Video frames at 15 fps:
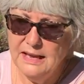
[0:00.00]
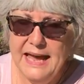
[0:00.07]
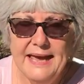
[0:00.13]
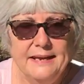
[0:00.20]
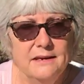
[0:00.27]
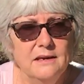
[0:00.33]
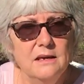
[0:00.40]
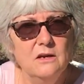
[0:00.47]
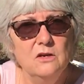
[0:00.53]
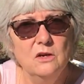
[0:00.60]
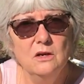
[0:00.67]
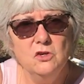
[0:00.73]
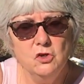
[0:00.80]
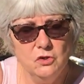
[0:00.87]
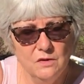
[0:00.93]
And
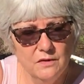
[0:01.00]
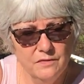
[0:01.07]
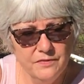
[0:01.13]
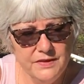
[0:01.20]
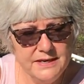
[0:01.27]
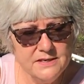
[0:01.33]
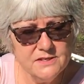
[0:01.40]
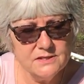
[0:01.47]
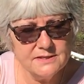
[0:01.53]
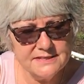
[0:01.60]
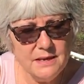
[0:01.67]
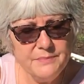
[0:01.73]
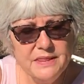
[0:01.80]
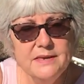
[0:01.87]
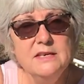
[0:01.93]

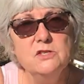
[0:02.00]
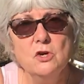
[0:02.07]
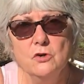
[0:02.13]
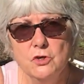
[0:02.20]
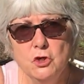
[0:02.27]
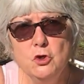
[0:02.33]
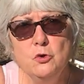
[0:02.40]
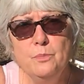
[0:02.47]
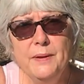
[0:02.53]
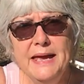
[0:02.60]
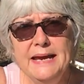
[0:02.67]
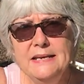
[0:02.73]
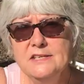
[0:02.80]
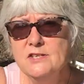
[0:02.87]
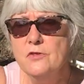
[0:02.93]
some of these are new
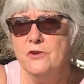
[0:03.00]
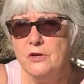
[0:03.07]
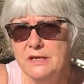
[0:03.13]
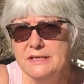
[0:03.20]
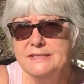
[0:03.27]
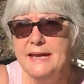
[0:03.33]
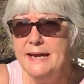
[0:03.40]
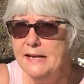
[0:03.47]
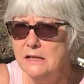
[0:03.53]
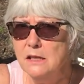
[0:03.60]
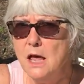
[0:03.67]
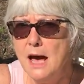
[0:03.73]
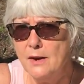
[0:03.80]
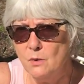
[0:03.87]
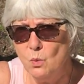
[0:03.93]
paints, so they're going to take a
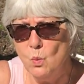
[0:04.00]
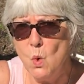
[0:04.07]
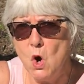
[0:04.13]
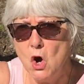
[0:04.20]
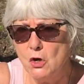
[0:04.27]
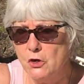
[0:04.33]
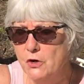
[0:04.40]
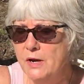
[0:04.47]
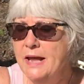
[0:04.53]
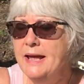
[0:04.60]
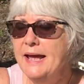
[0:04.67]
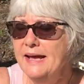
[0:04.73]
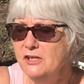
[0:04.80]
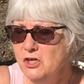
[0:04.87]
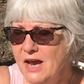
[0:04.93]
lot of water,
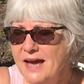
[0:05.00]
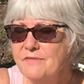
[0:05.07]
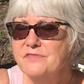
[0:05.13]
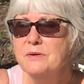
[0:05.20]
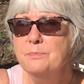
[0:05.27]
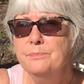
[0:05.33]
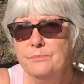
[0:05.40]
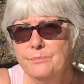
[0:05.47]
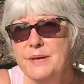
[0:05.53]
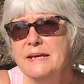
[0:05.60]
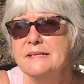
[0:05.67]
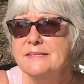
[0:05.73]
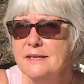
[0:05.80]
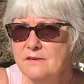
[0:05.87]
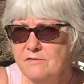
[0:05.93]
and you have to
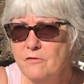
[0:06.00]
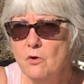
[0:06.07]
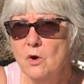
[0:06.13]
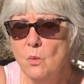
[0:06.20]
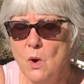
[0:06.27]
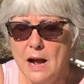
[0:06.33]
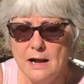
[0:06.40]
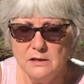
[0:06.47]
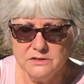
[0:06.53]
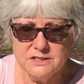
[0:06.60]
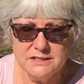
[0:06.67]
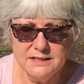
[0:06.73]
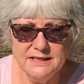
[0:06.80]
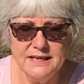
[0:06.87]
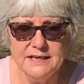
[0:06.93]
mix it for a while
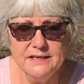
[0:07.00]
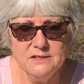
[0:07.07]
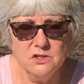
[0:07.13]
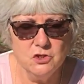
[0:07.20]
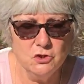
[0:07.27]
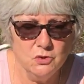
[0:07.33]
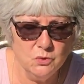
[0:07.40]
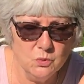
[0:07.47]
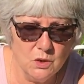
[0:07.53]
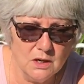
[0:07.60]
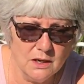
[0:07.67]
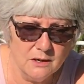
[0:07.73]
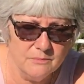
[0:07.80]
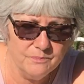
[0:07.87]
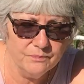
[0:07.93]
to get it to,
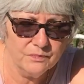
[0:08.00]
well,